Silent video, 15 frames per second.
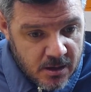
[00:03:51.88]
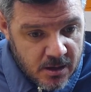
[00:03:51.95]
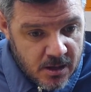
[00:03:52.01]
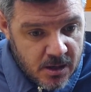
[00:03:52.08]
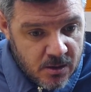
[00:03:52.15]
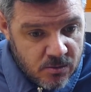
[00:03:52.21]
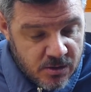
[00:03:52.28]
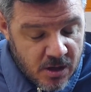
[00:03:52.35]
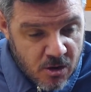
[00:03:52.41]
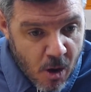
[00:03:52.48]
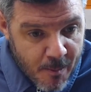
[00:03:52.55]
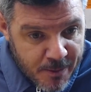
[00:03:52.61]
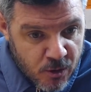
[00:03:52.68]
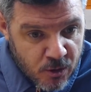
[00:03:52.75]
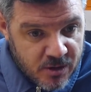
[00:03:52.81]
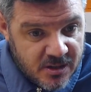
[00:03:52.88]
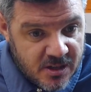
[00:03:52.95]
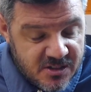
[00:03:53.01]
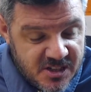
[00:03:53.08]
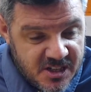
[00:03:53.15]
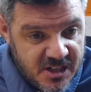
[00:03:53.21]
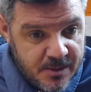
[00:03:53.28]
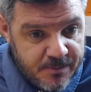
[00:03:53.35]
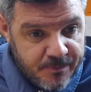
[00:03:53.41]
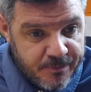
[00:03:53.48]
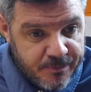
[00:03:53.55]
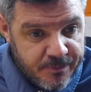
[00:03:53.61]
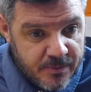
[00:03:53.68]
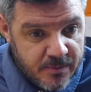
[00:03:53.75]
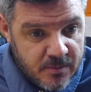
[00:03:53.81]
You know, they got behind the team.
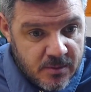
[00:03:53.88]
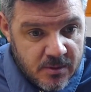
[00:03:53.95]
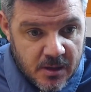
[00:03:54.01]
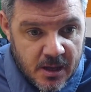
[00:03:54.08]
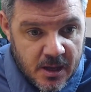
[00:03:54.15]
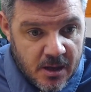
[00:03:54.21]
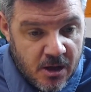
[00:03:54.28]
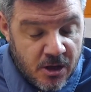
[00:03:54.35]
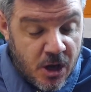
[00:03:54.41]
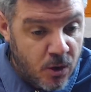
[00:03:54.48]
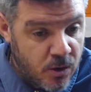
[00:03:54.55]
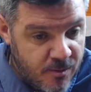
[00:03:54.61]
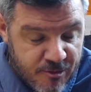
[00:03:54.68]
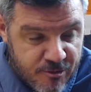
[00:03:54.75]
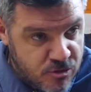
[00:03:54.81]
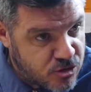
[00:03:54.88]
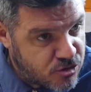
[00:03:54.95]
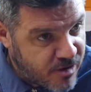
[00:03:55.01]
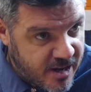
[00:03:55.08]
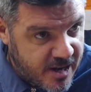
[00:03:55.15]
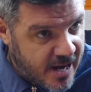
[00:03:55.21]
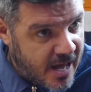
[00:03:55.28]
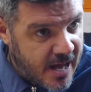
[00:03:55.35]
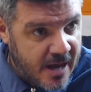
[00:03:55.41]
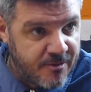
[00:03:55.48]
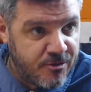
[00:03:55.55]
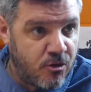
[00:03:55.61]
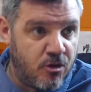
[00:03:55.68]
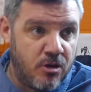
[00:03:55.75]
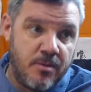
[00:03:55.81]
I know they were frustrated at
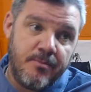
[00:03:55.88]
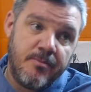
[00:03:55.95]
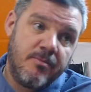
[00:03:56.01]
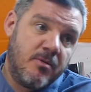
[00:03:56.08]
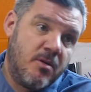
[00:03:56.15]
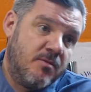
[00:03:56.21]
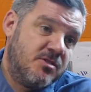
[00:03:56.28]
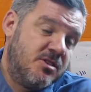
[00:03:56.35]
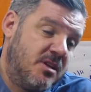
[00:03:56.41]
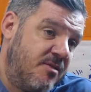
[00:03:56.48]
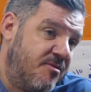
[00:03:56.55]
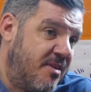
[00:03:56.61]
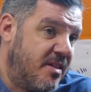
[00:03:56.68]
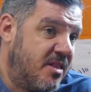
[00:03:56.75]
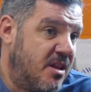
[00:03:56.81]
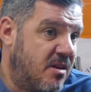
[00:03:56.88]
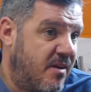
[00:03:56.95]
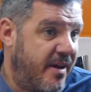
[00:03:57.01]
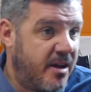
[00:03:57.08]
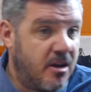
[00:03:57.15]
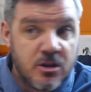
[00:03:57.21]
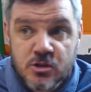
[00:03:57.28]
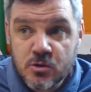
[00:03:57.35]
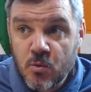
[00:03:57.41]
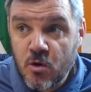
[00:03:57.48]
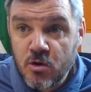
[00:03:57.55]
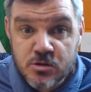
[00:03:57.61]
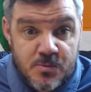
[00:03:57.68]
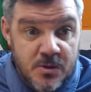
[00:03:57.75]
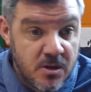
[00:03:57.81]
half time. Obviously, they vented their anger
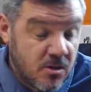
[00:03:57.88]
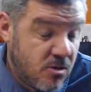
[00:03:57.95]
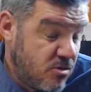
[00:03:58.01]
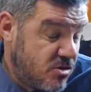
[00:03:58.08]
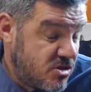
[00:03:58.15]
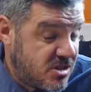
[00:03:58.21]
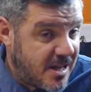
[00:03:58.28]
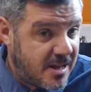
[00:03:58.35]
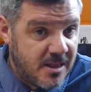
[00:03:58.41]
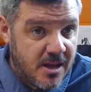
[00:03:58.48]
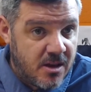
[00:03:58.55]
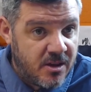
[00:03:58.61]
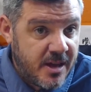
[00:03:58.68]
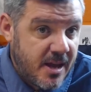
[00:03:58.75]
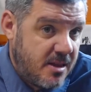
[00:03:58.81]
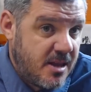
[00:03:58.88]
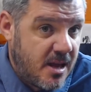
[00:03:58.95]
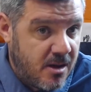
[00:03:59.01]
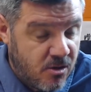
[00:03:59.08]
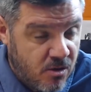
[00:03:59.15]
towards me, and I understand that. I get that.